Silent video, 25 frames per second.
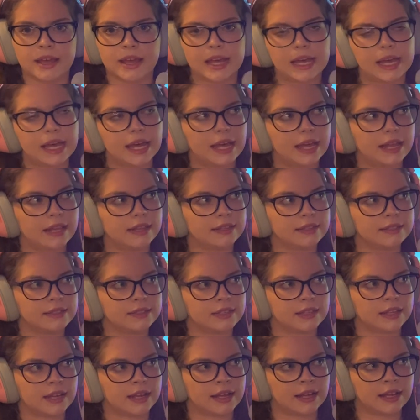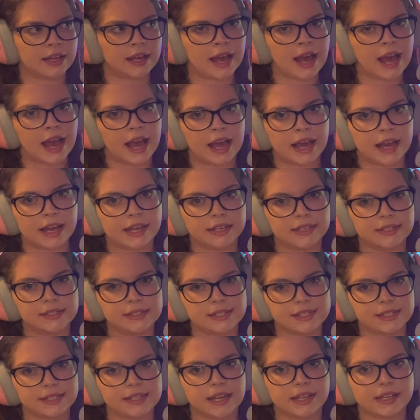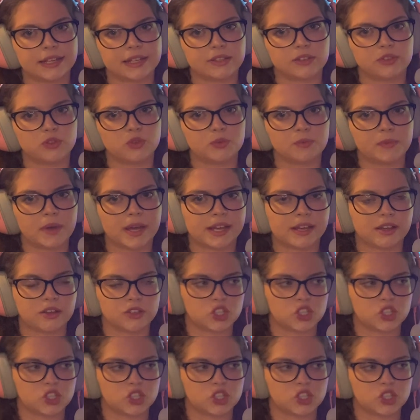And I decided to make a